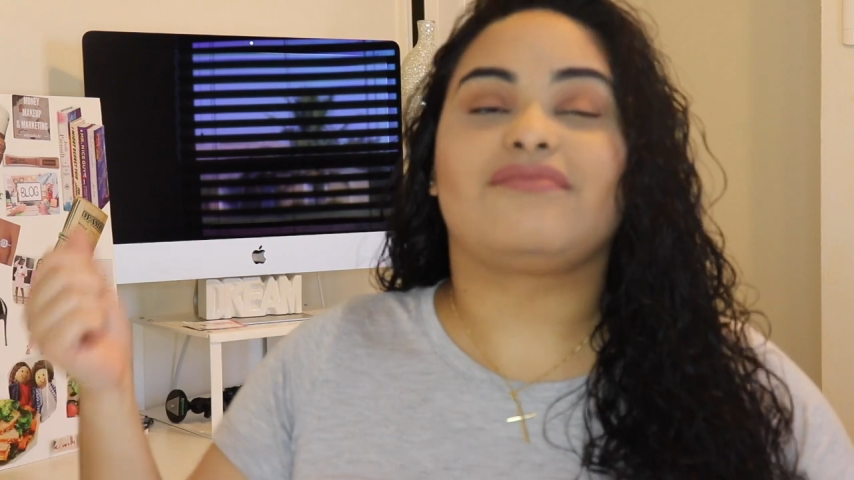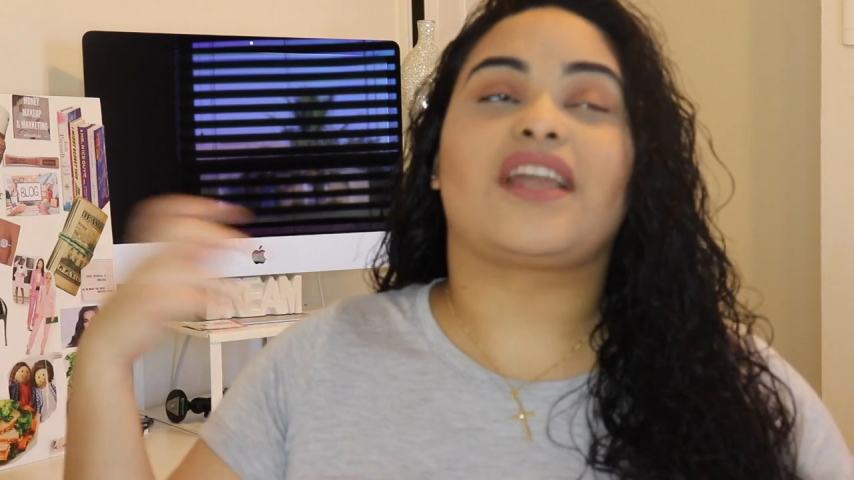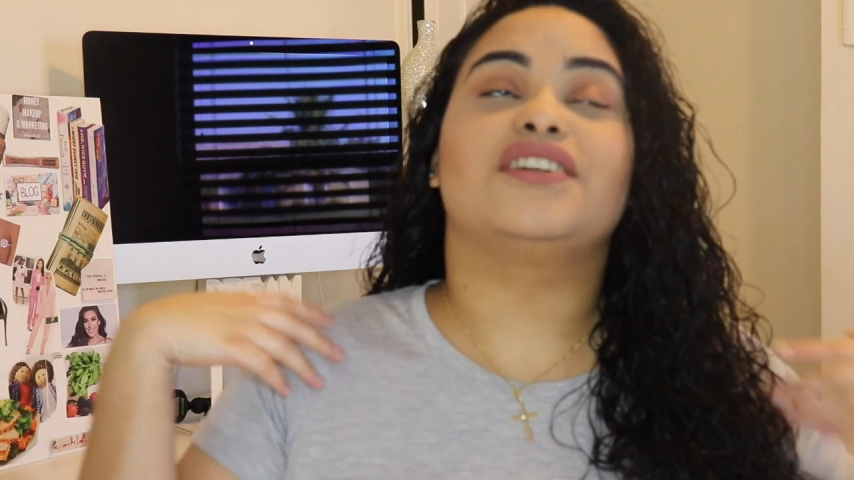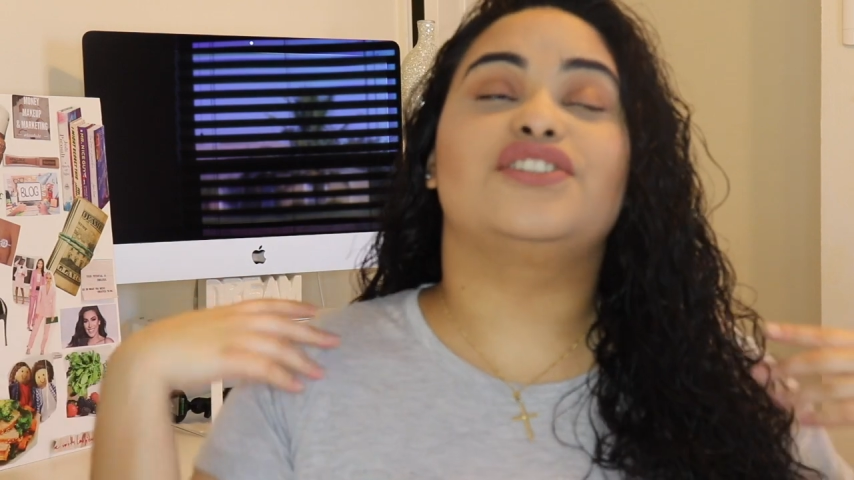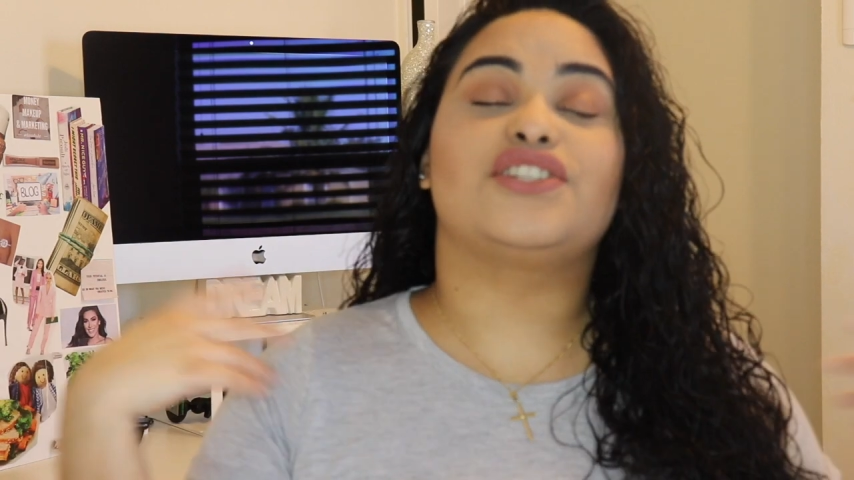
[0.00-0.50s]

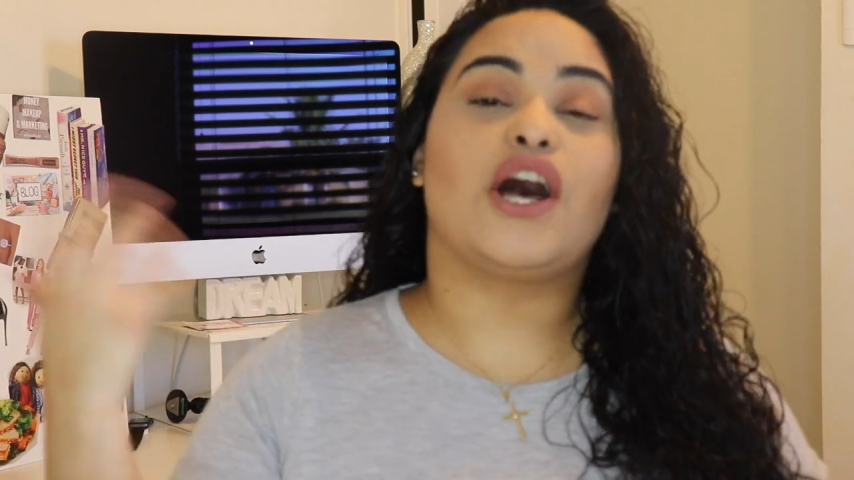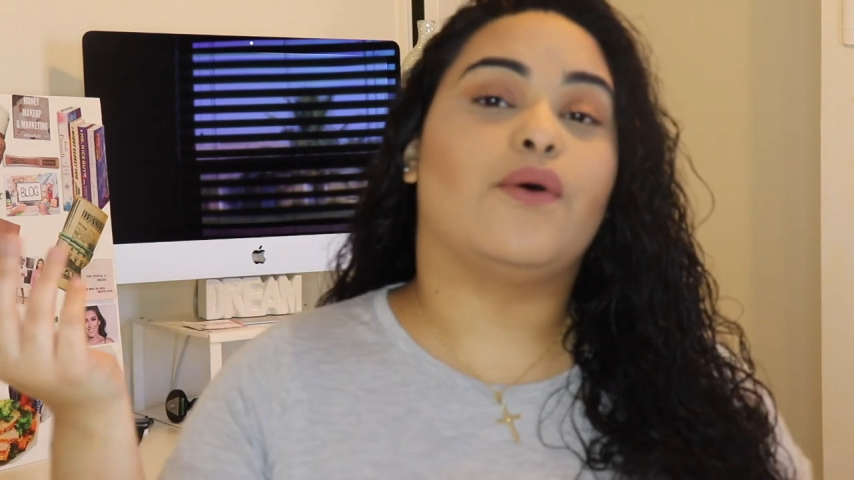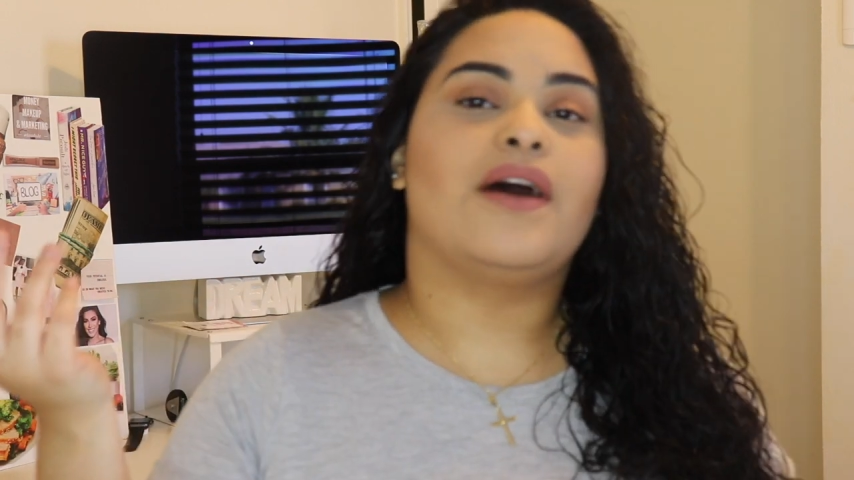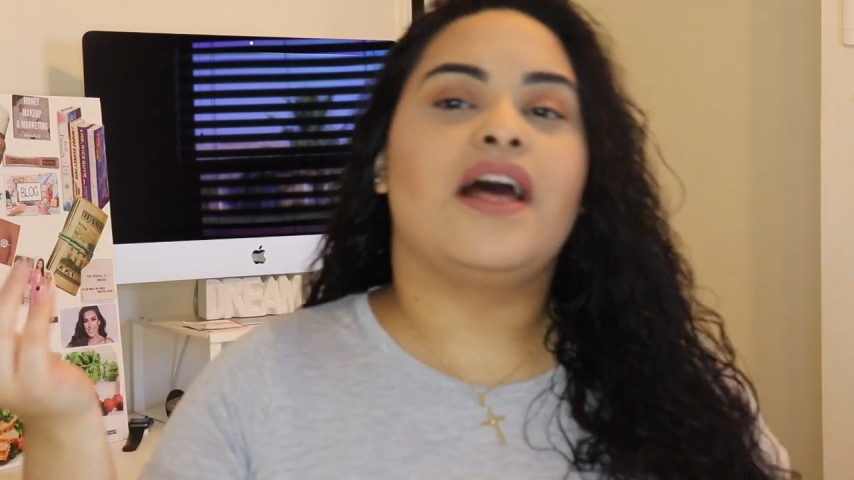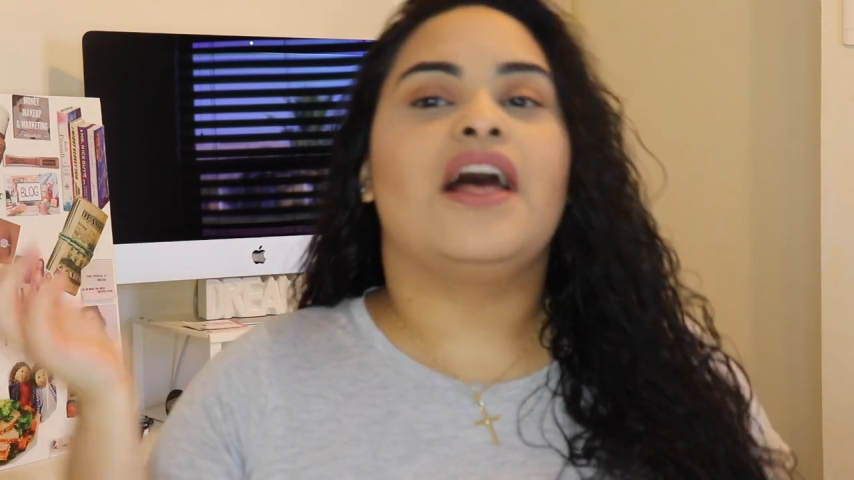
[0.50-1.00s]

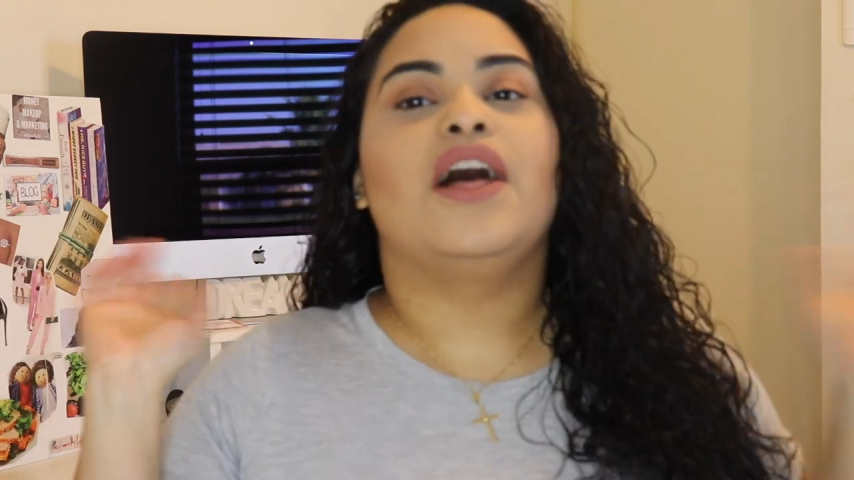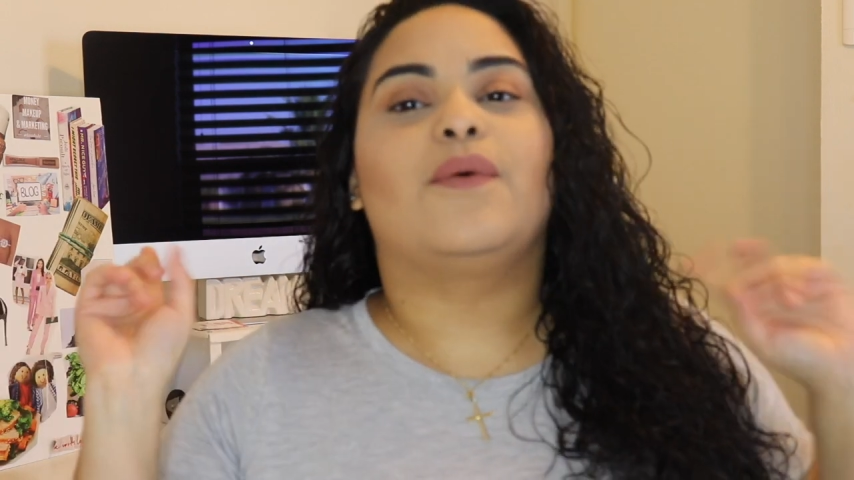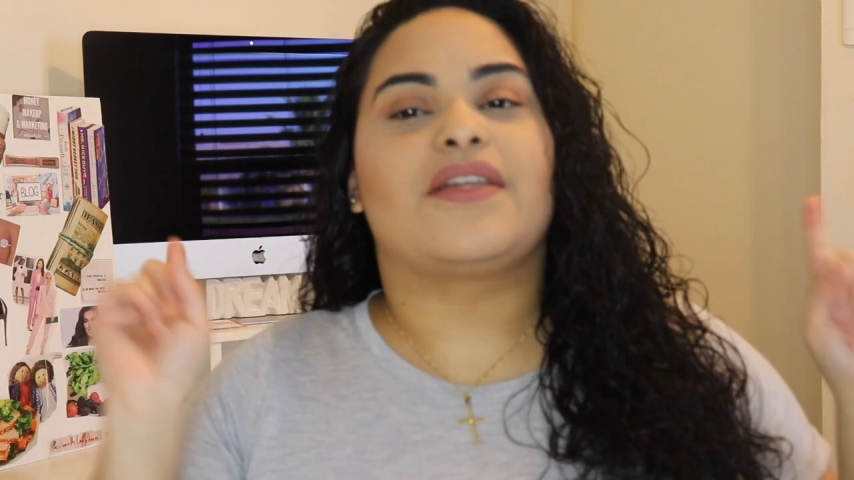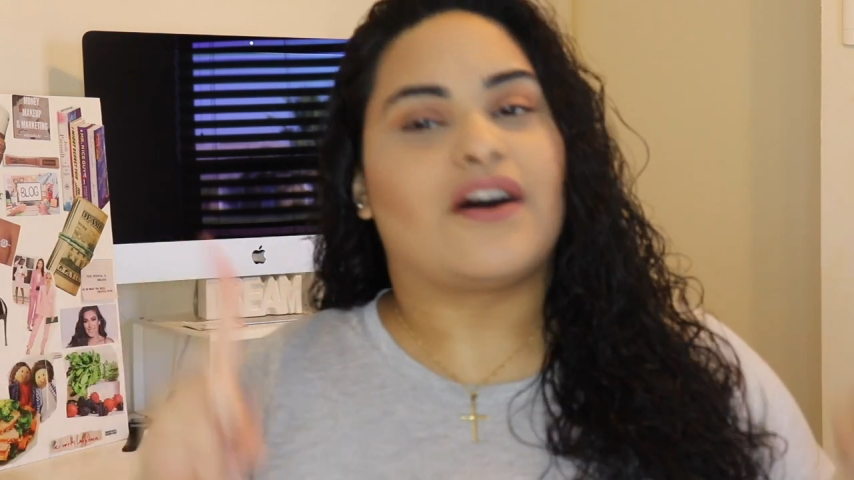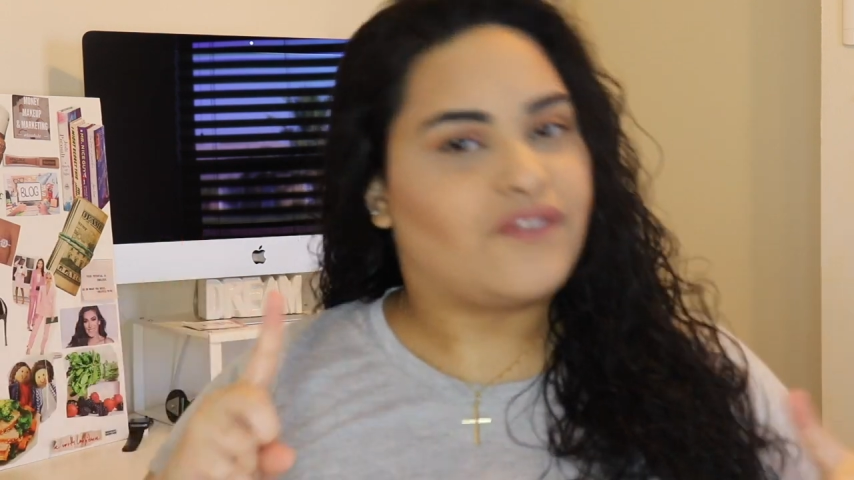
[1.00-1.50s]
So
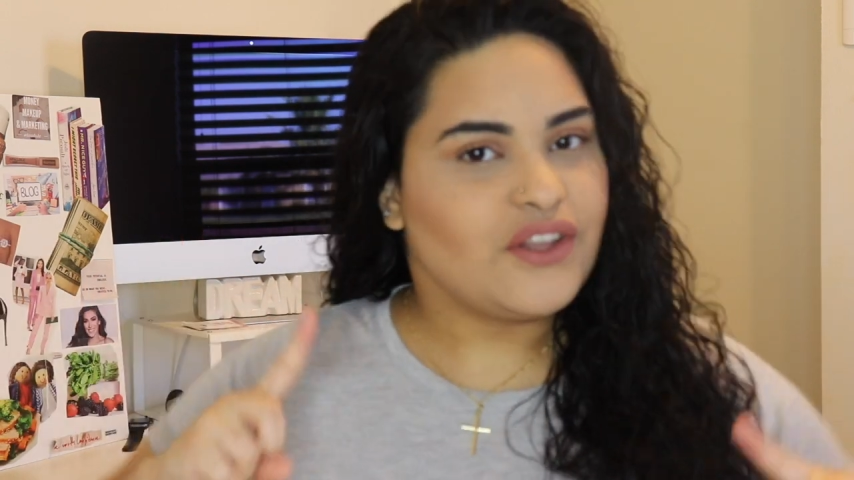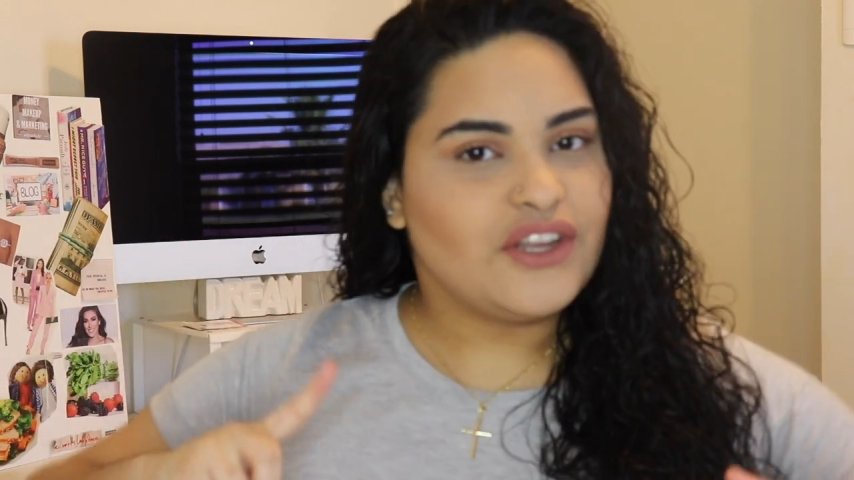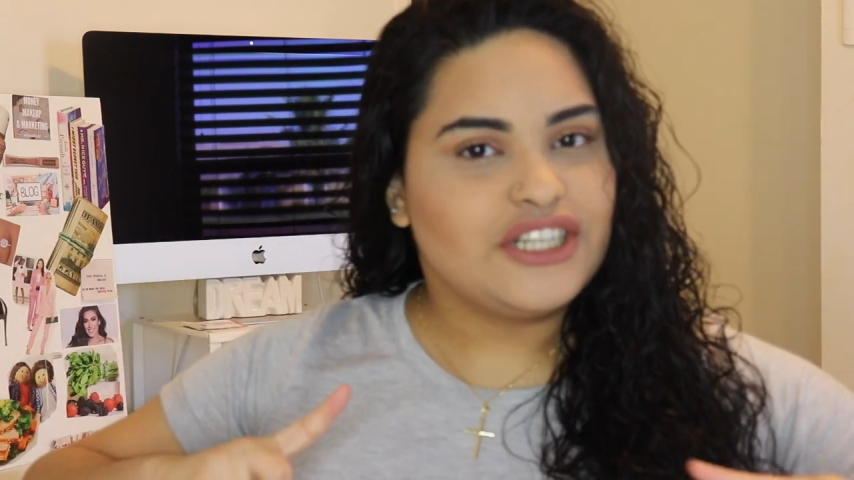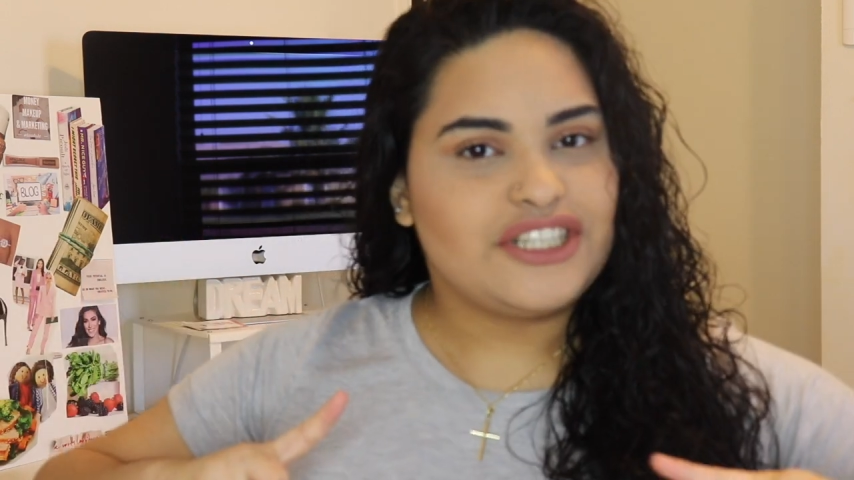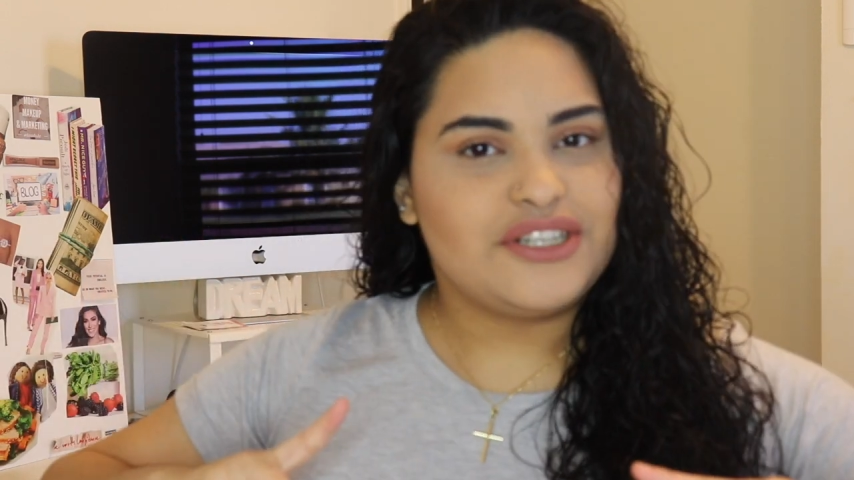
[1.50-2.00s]
without further
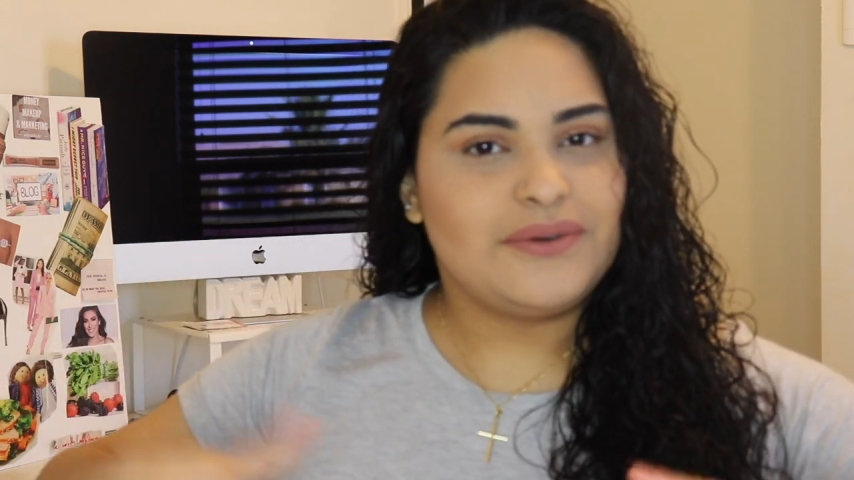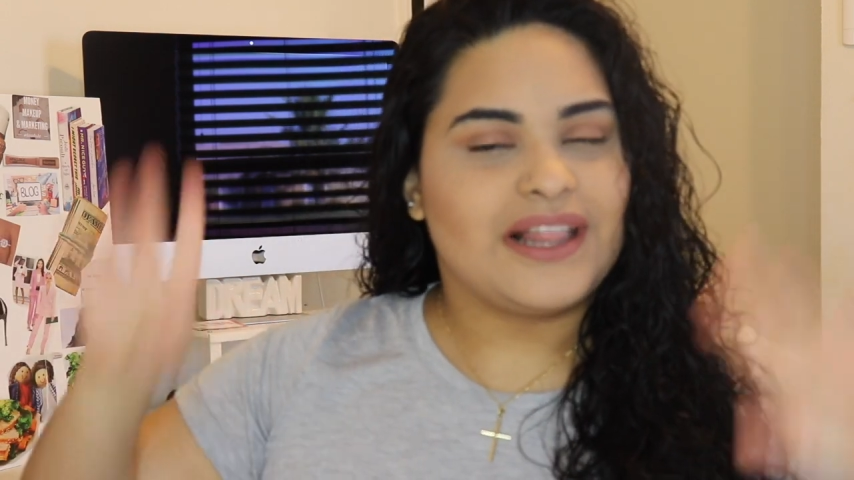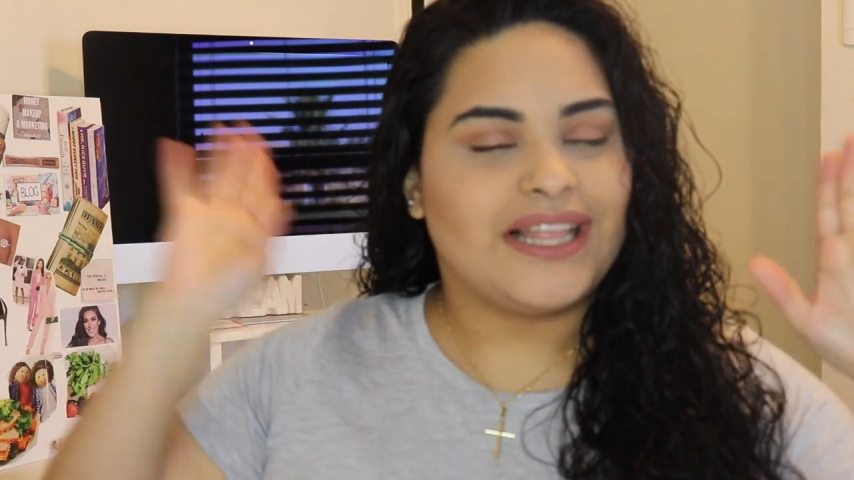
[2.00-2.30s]
ado,